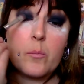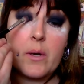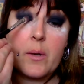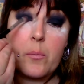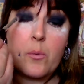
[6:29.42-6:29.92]

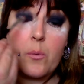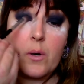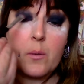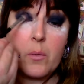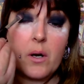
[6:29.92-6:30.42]
My
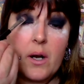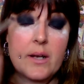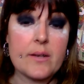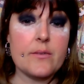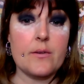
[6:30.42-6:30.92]
poor
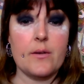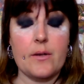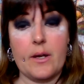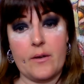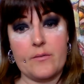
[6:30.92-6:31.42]
brides
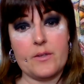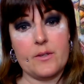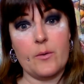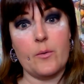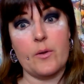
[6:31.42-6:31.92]
have to
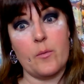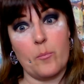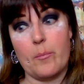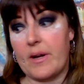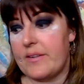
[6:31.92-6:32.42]
deal with
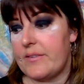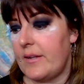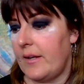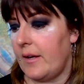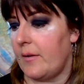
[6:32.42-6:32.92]
my
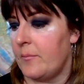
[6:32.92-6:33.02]
singing.